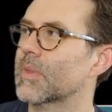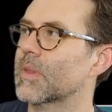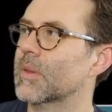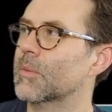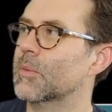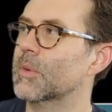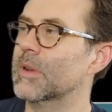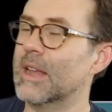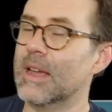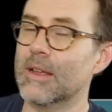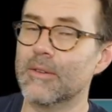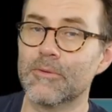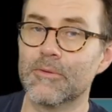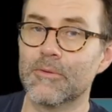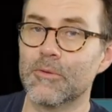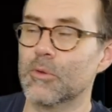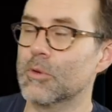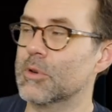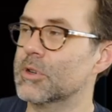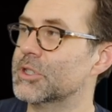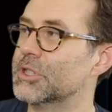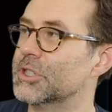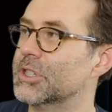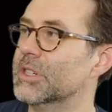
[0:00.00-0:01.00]
would add
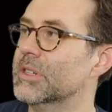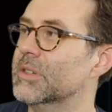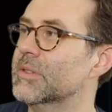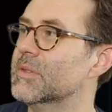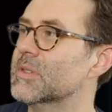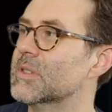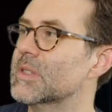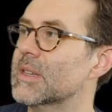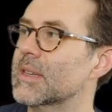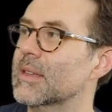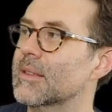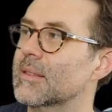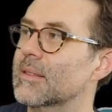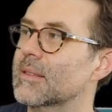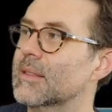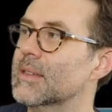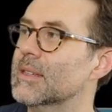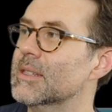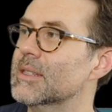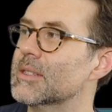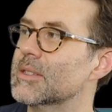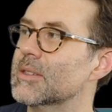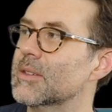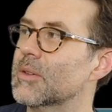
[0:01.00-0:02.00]
4 shivs, and
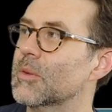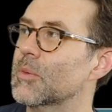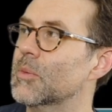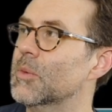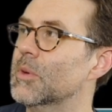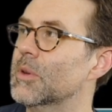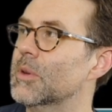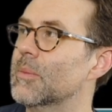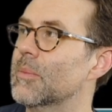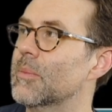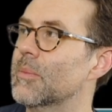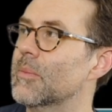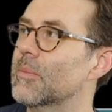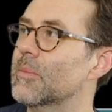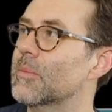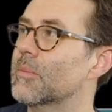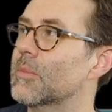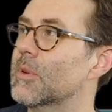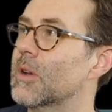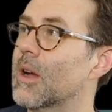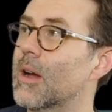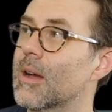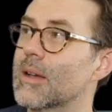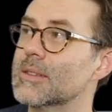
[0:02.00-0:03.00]
this would
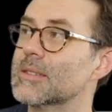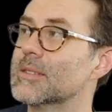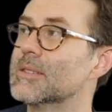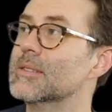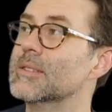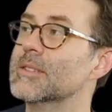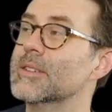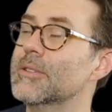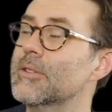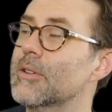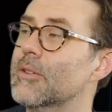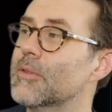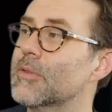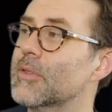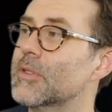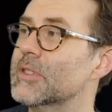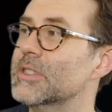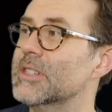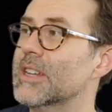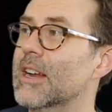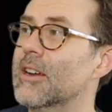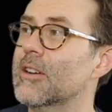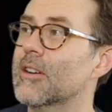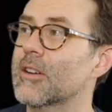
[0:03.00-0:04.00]
cost 0 for
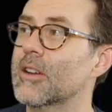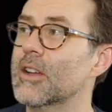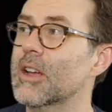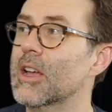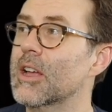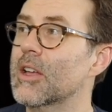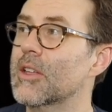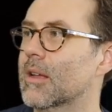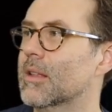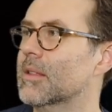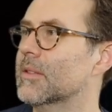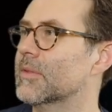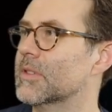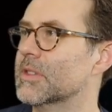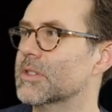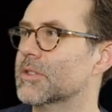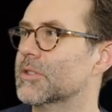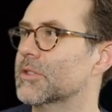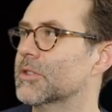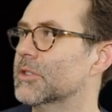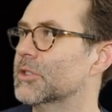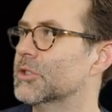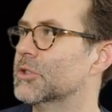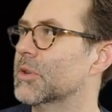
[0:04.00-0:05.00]
Terror. All of these are
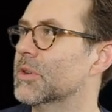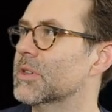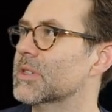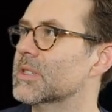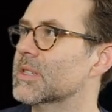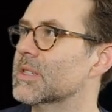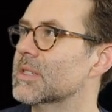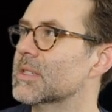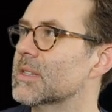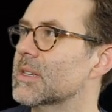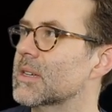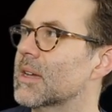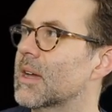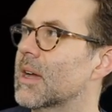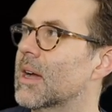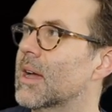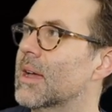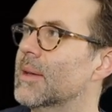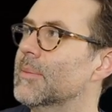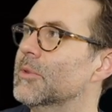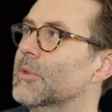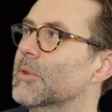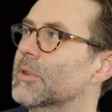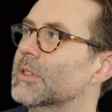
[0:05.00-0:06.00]
good choices.
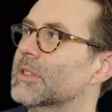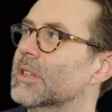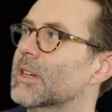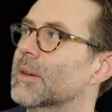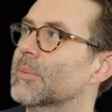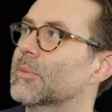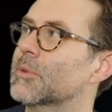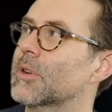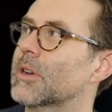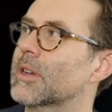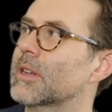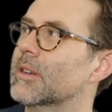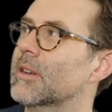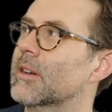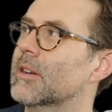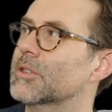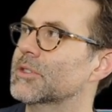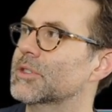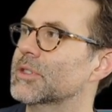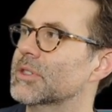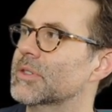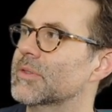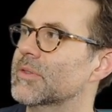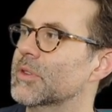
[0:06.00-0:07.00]
I'm going to upgrade
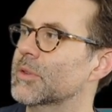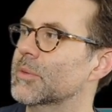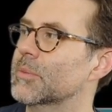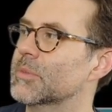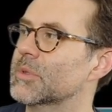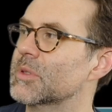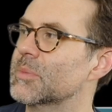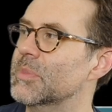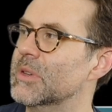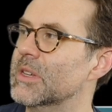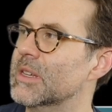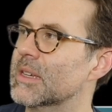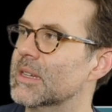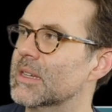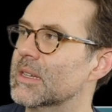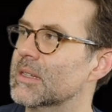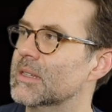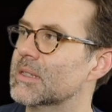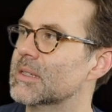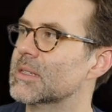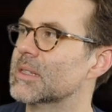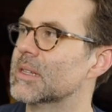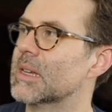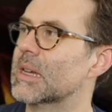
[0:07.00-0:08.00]
Noxious Fumes
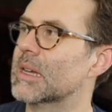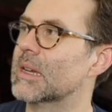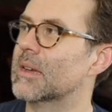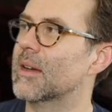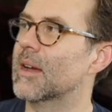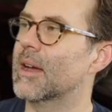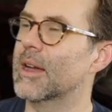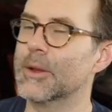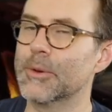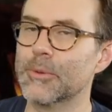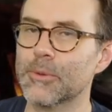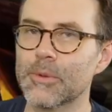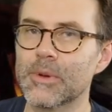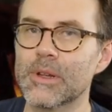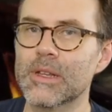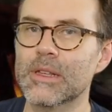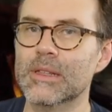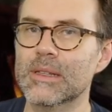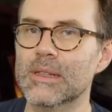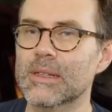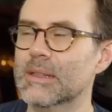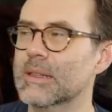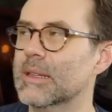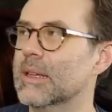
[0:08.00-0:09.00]
because I
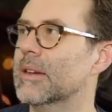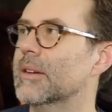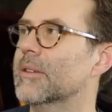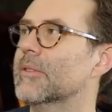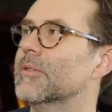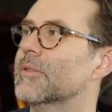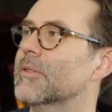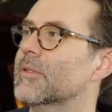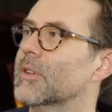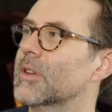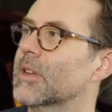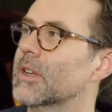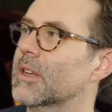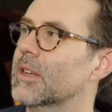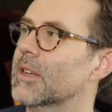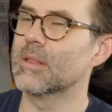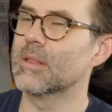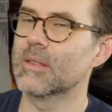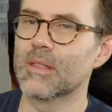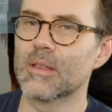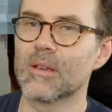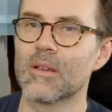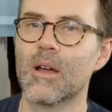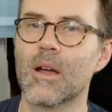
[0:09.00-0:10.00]
really love
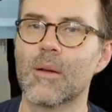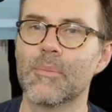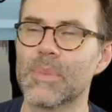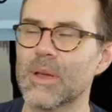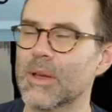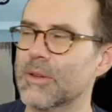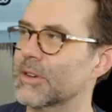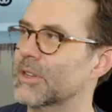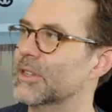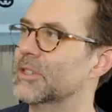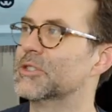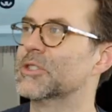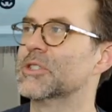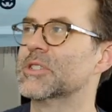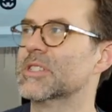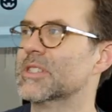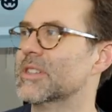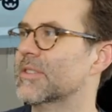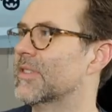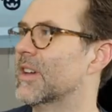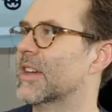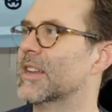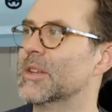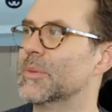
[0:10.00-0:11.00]
the compound interest
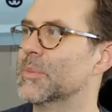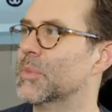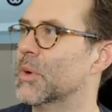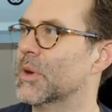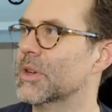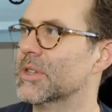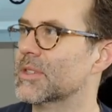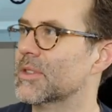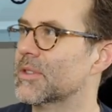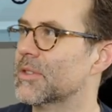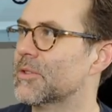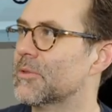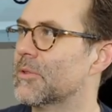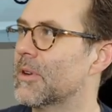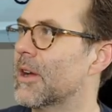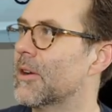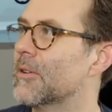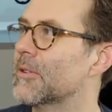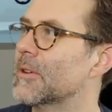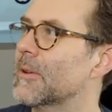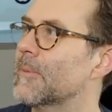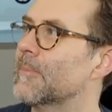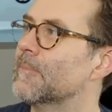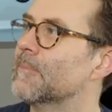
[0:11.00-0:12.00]
of adding poison
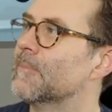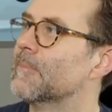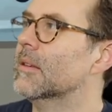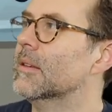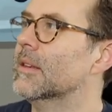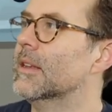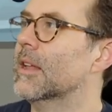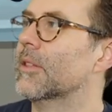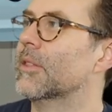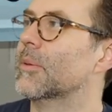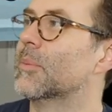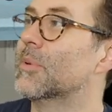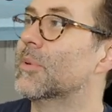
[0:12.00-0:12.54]
throughout. Now the